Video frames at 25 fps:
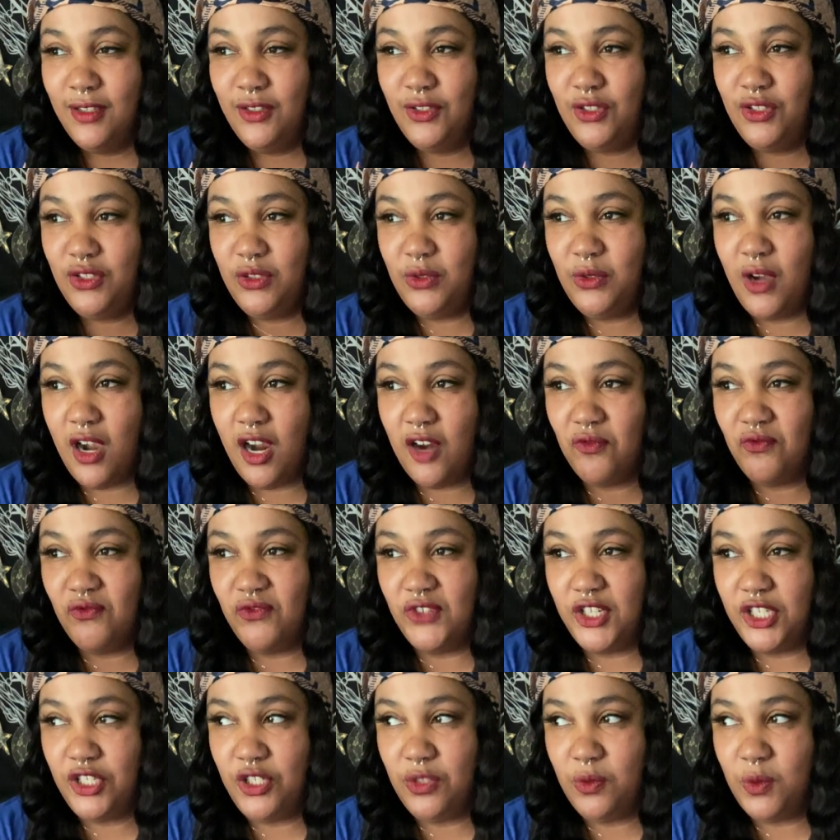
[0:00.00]
do our
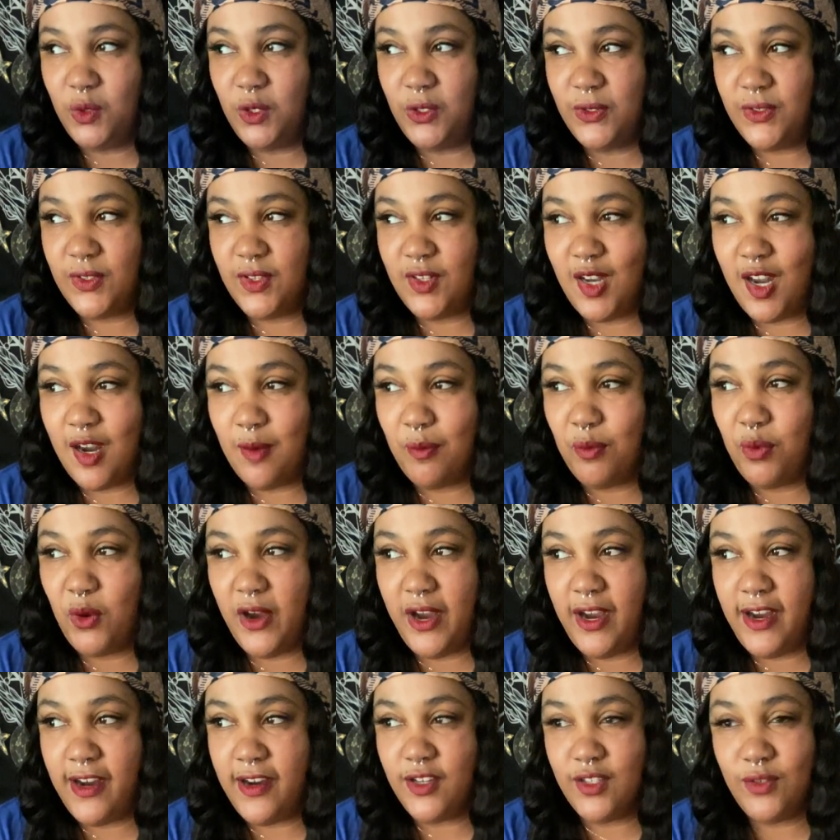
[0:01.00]
rituals and our
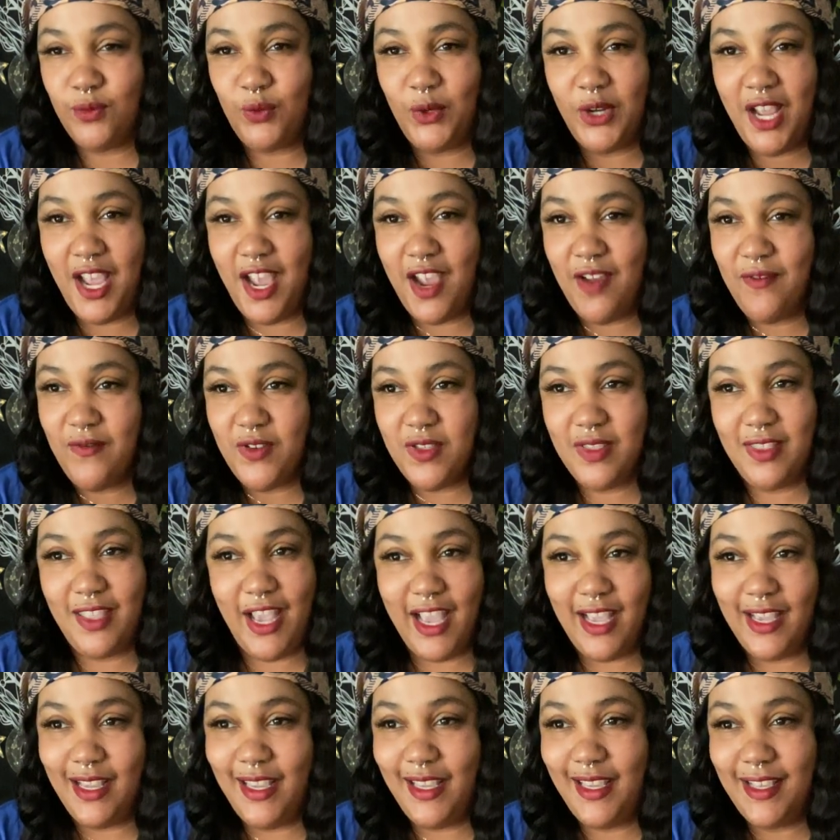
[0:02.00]
prayers, whatever
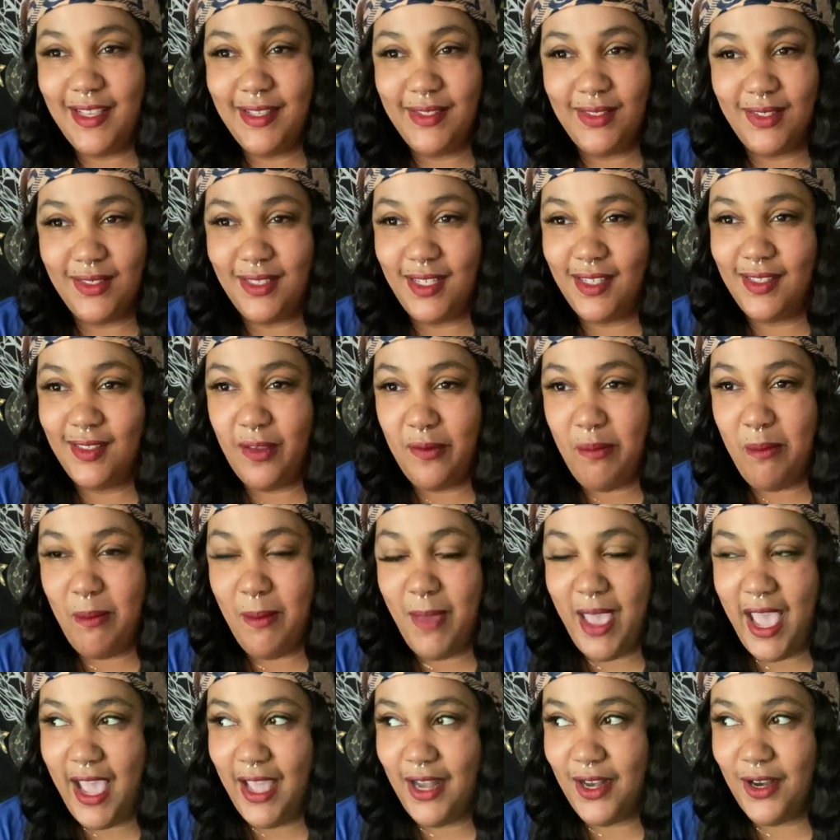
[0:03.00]
that is, it doesn't
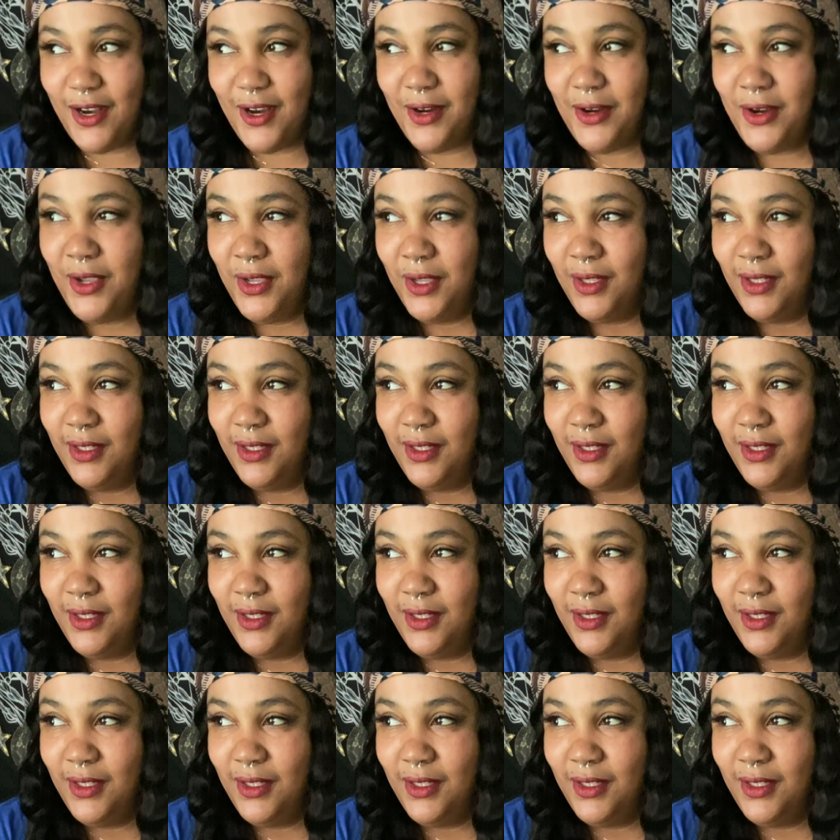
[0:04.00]
matter.